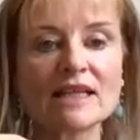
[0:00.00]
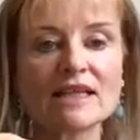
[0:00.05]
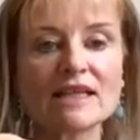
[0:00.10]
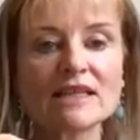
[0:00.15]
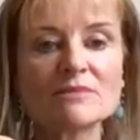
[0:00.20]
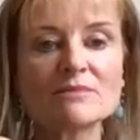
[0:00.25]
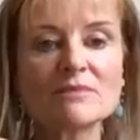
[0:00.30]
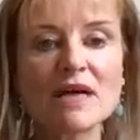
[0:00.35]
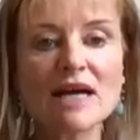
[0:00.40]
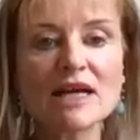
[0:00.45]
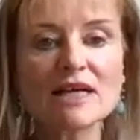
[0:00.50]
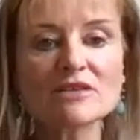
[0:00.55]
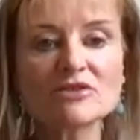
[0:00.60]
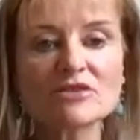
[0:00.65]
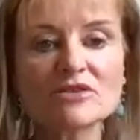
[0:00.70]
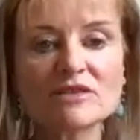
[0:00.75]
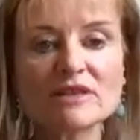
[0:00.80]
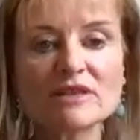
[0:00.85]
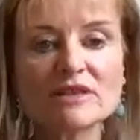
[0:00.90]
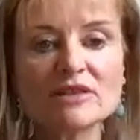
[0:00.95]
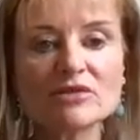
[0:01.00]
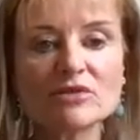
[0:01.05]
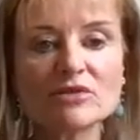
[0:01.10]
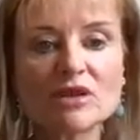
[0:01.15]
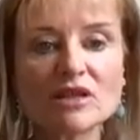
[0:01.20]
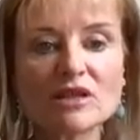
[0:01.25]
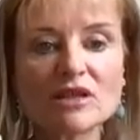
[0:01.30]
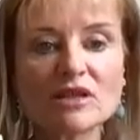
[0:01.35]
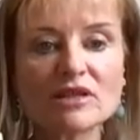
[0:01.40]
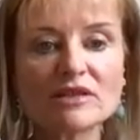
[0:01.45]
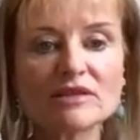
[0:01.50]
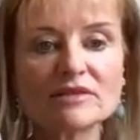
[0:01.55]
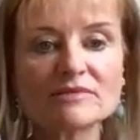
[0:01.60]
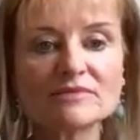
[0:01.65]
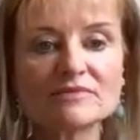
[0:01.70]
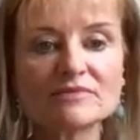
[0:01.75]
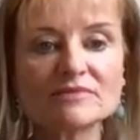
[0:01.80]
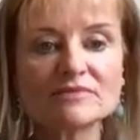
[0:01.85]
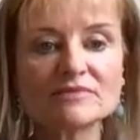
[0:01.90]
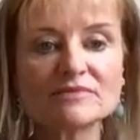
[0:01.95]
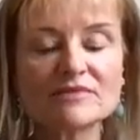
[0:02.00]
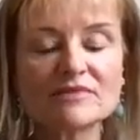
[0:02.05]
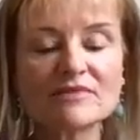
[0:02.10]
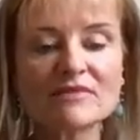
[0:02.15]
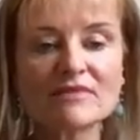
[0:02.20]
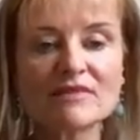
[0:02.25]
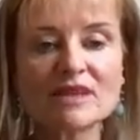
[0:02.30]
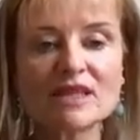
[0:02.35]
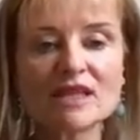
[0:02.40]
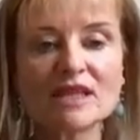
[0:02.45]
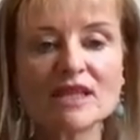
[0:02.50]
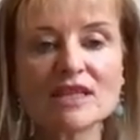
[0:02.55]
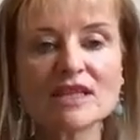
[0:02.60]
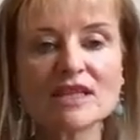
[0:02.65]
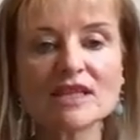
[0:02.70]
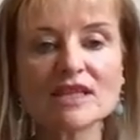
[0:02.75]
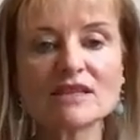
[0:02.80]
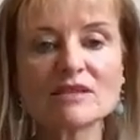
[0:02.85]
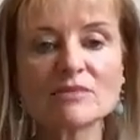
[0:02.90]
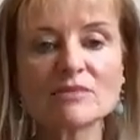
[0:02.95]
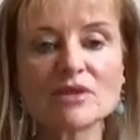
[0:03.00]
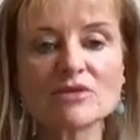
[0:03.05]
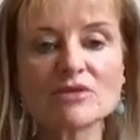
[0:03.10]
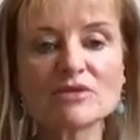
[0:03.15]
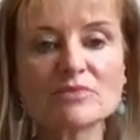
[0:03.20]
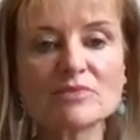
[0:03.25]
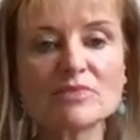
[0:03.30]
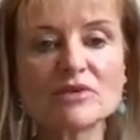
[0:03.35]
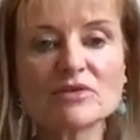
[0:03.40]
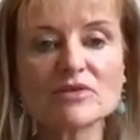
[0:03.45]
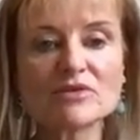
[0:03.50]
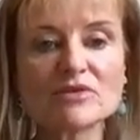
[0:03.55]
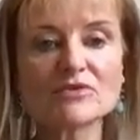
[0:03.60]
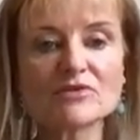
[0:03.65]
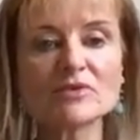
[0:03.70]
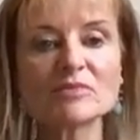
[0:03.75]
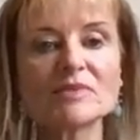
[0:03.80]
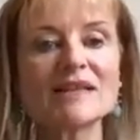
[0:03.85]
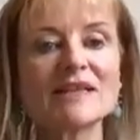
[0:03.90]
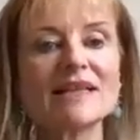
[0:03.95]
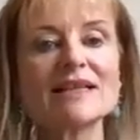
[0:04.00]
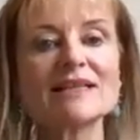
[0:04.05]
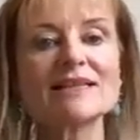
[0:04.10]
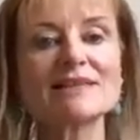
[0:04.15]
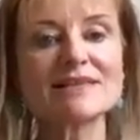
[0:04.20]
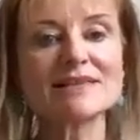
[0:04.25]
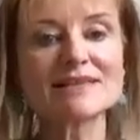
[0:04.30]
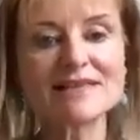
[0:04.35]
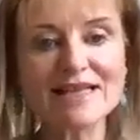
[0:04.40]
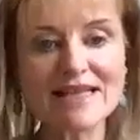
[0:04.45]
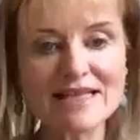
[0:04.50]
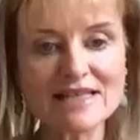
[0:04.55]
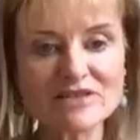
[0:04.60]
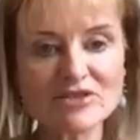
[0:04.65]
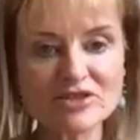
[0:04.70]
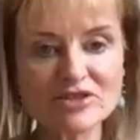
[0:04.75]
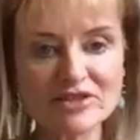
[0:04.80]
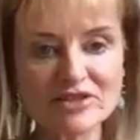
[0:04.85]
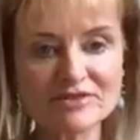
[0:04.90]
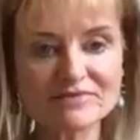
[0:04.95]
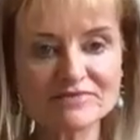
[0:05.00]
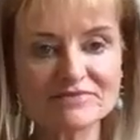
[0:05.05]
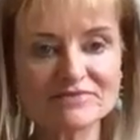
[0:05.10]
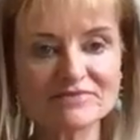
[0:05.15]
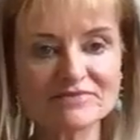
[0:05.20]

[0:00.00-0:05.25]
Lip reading: And imagine that you are in the most beautiful place in nature.